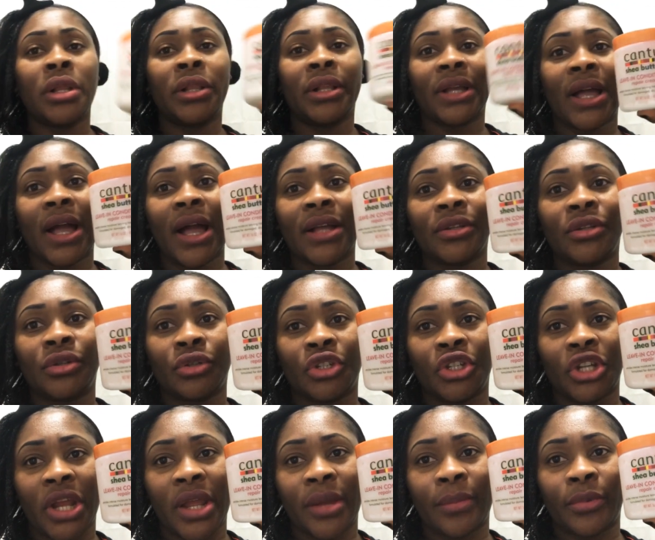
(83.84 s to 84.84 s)
the Cantu
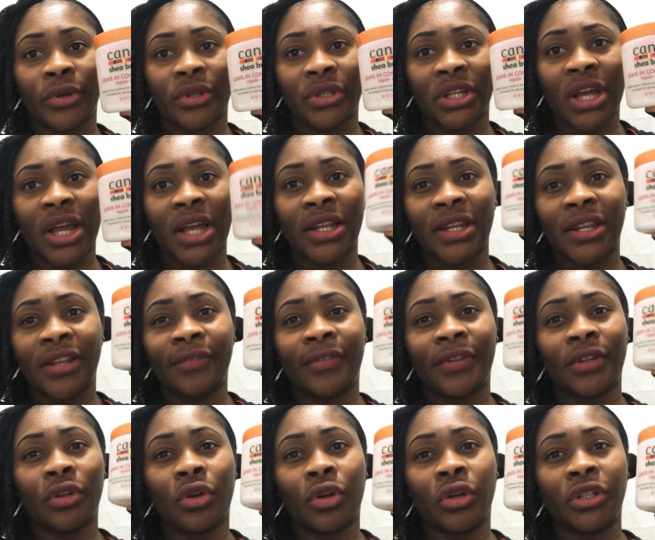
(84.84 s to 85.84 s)
Shea Butter
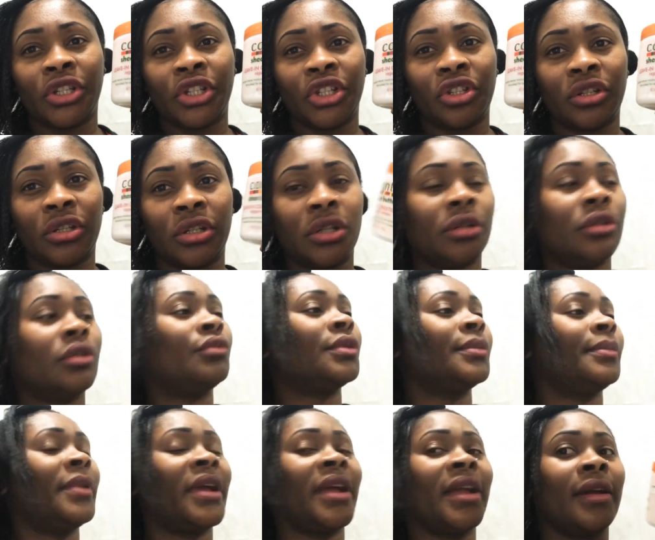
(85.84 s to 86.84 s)
Leave-In Conditioning
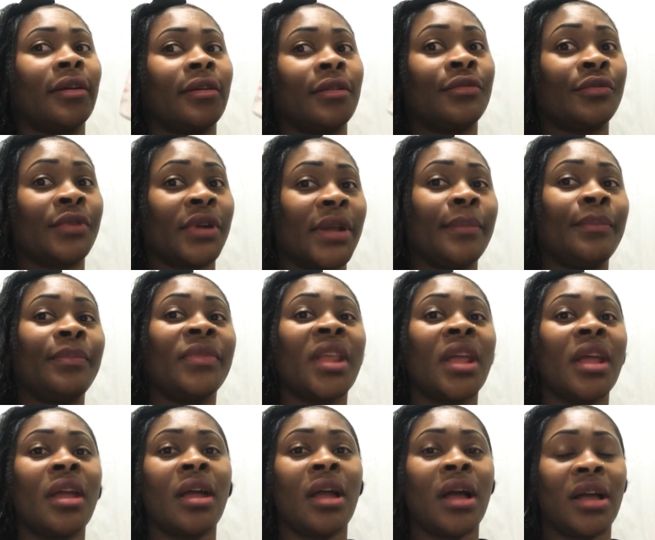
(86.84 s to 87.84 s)
Repair Cream.
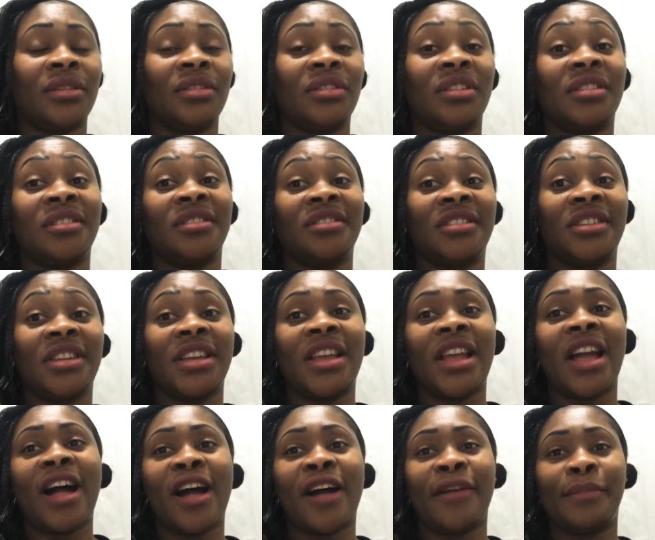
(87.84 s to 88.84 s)
As you can see,
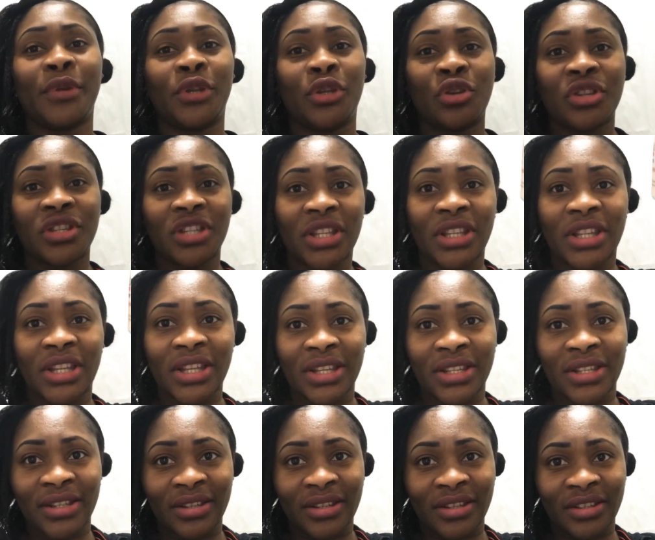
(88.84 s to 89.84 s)
I have been using
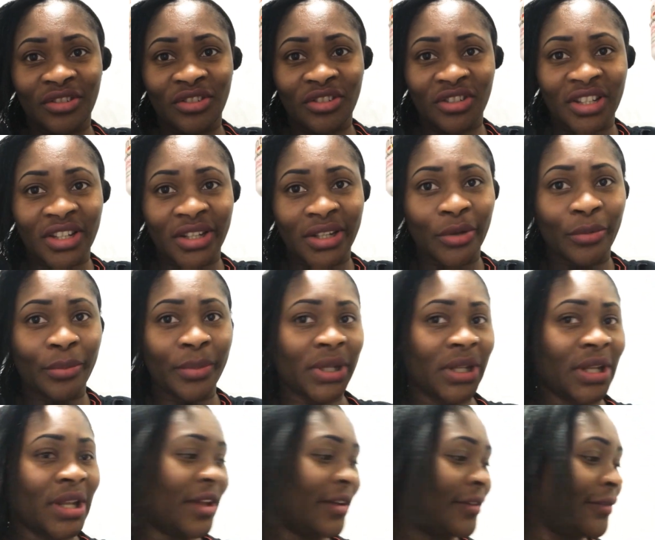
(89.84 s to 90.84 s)
this and there's just a little
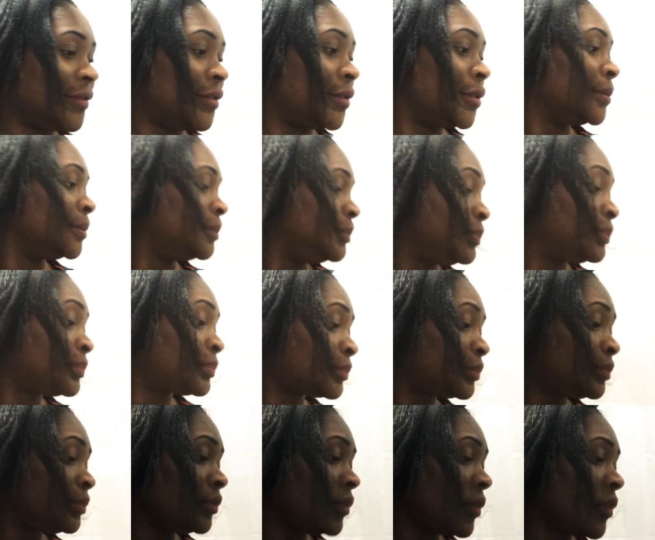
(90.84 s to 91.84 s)
bit left.
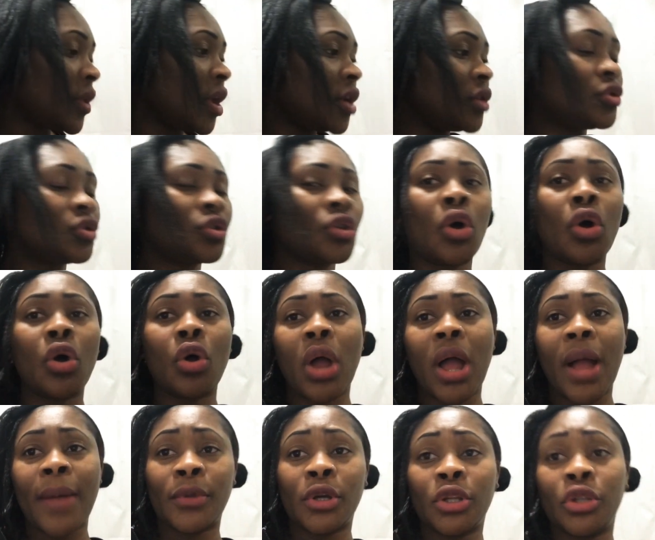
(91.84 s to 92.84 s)
So
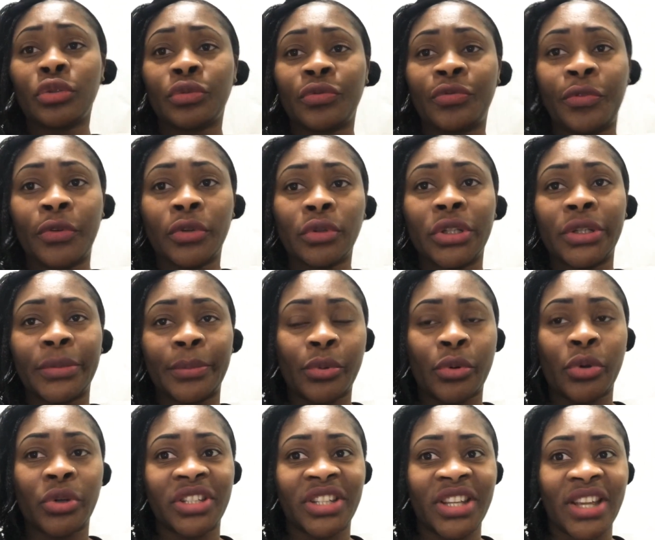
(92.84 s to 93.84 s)
I'm gonna follow the
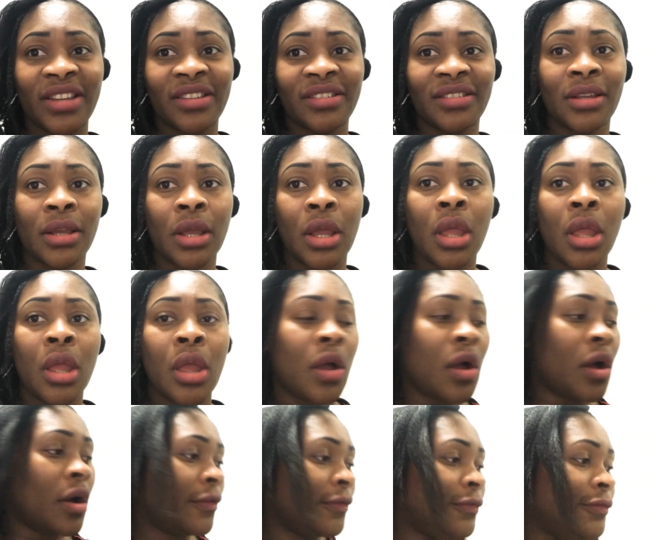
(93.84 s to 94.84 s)
process
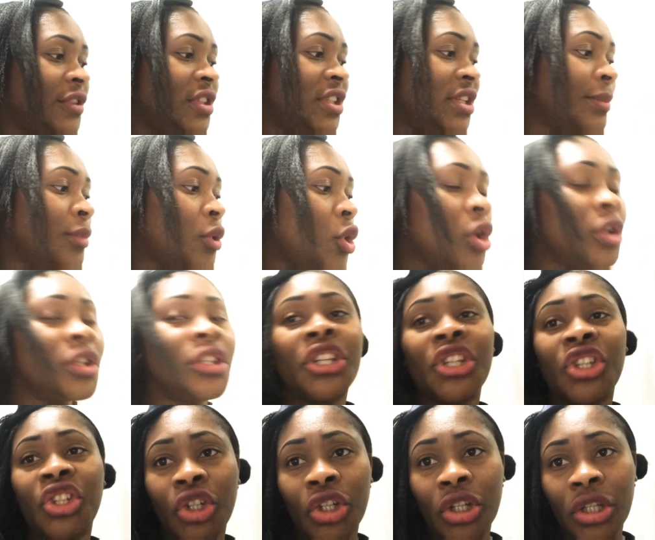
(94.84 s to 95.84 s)
of deep
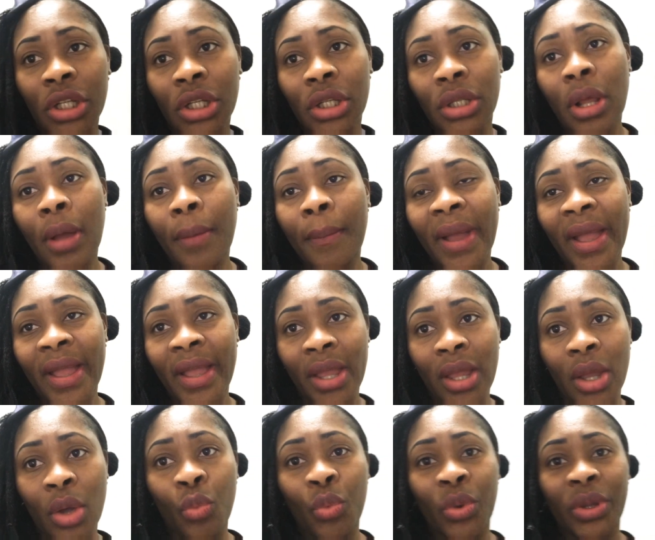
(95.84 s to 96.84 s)
conditioning my
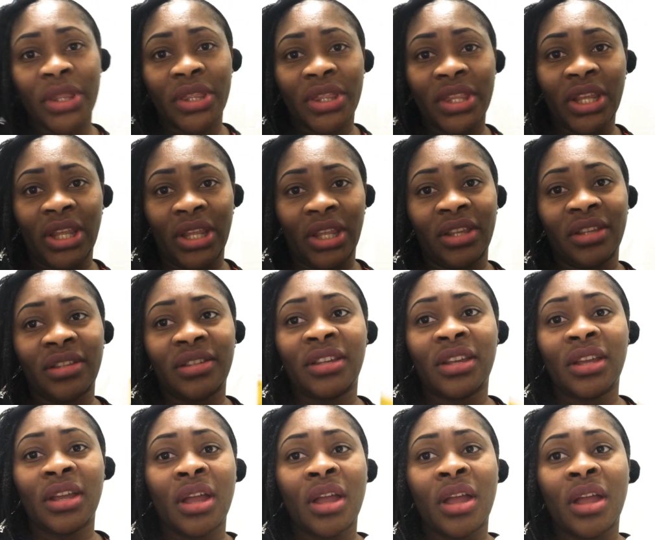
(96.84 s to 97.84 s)
hair with this,